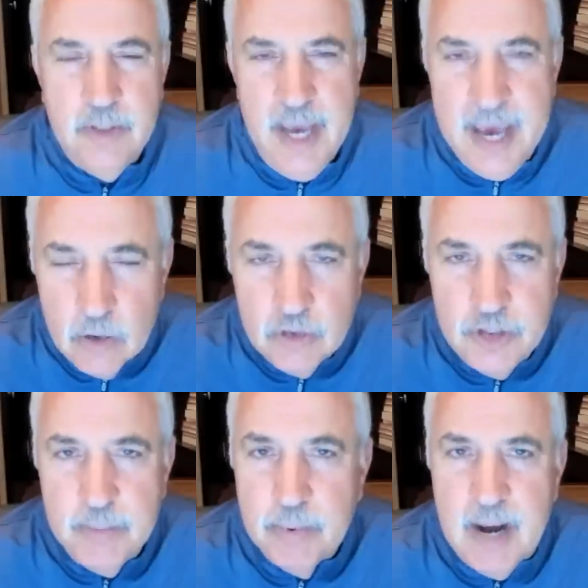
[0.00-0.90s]
the
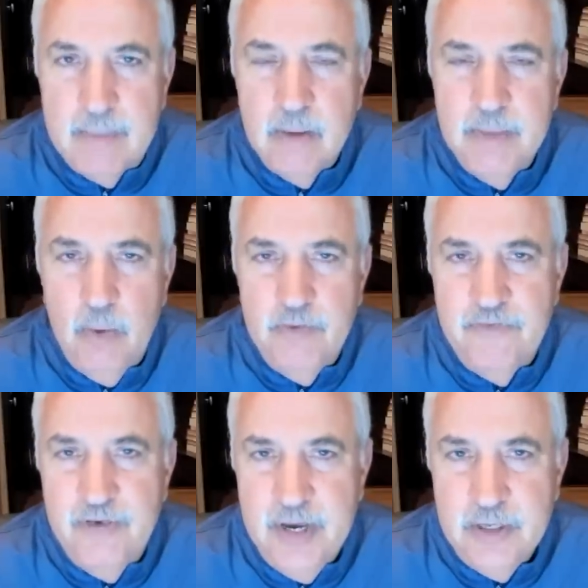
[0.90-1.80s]
energy problem that we
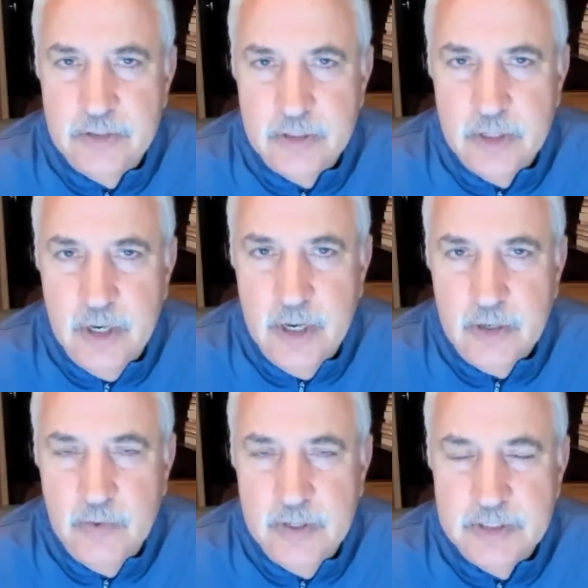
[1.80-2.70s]
face,
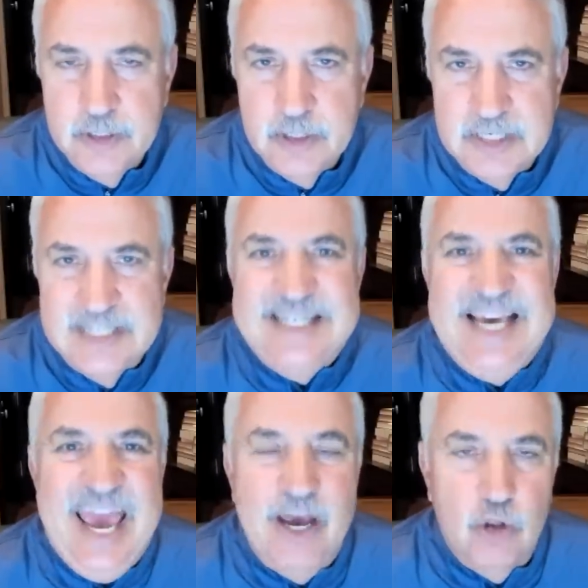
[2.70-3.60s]
Chris, is a
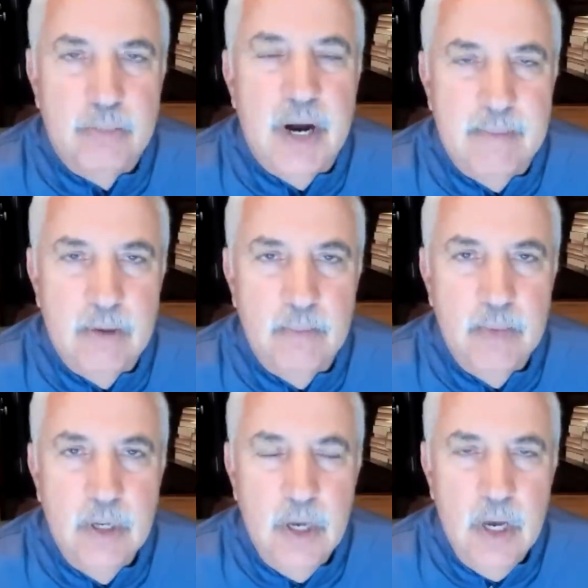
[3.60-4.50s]
scale problem.
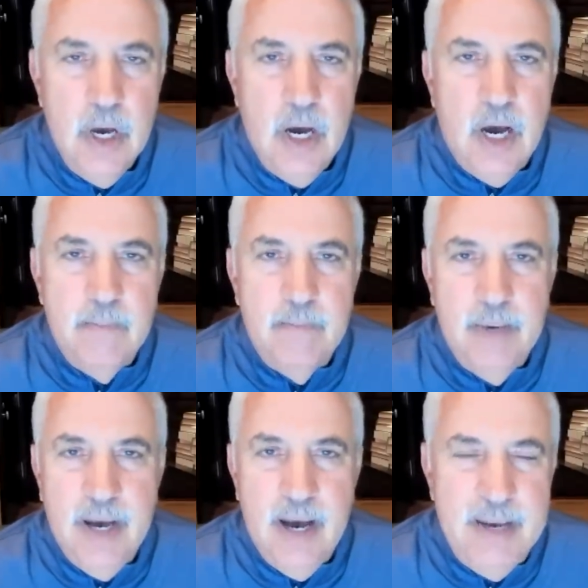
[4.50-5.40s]

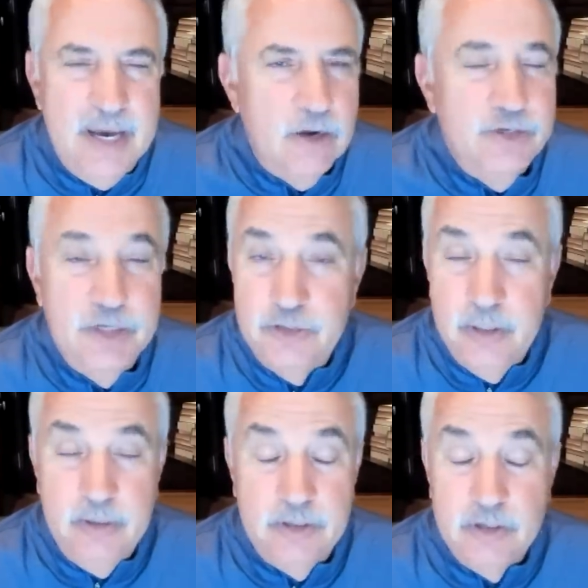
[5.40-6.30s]
Energy is,
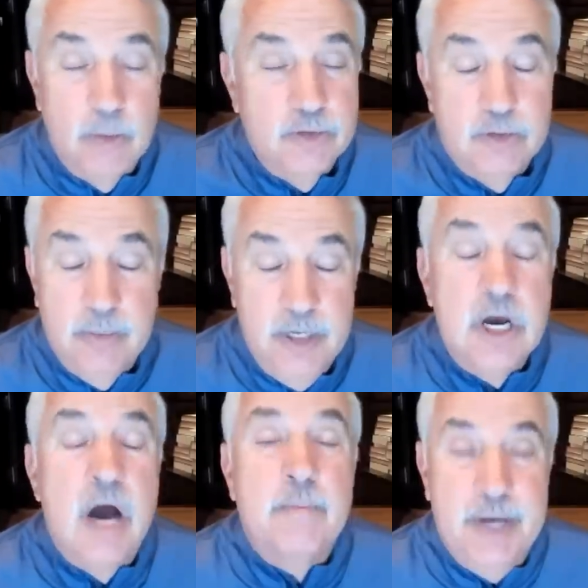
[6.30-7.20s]
it's almost
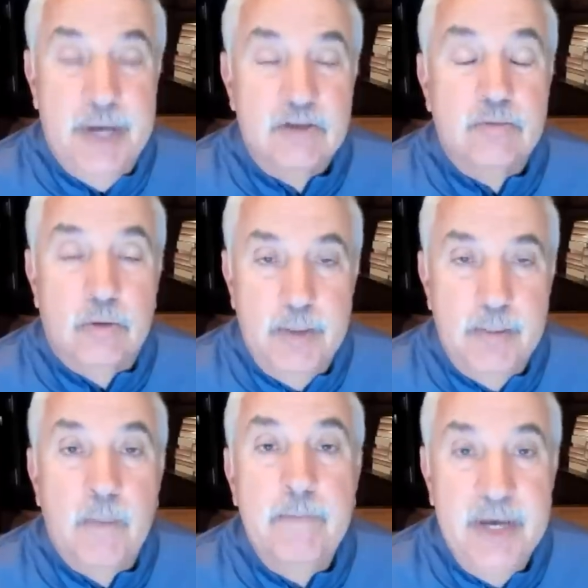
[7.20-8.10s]
incomprehensible to
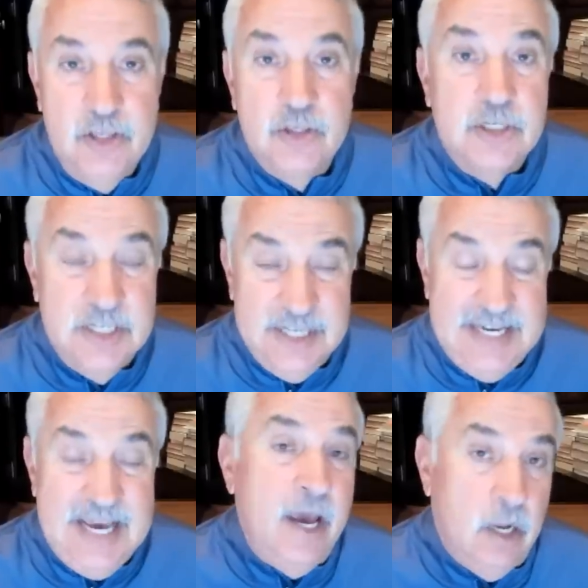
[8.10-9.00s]
people how big the
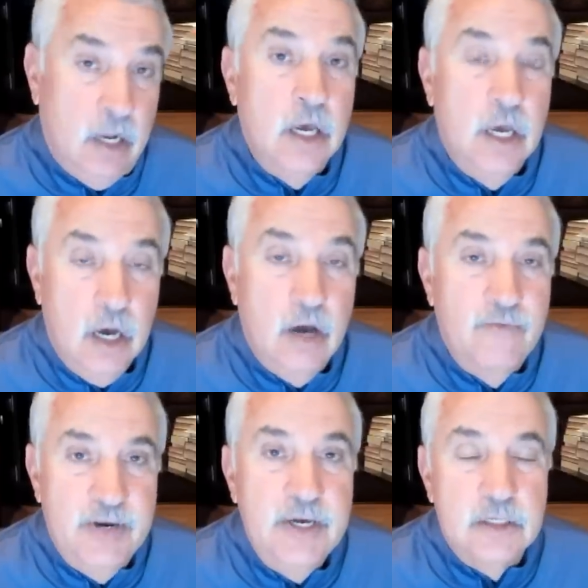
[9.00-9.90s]
scale
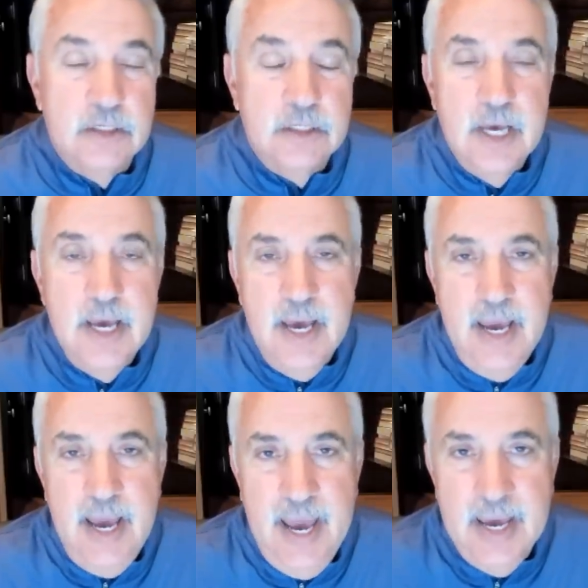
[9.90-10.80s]
of it is.
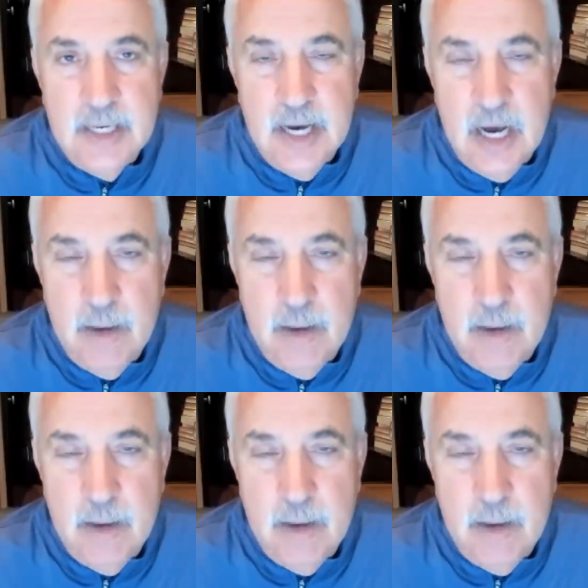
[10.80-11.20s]
And,